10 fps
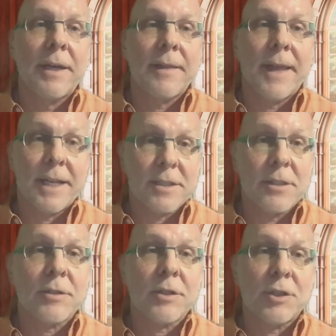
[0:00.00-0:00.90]
that has
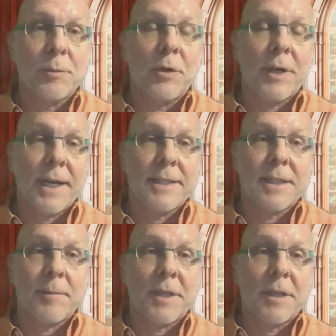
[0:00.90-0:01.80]
looked at your book and has
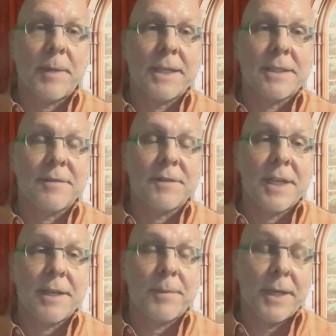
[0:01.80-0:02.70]
something positive
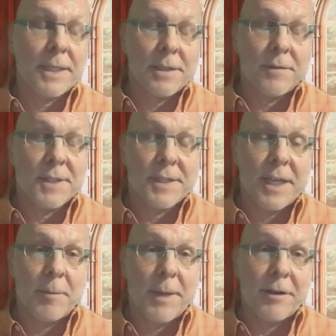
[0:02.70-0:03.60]
to say
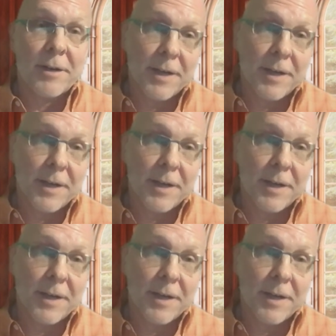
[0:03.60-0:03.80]
about it.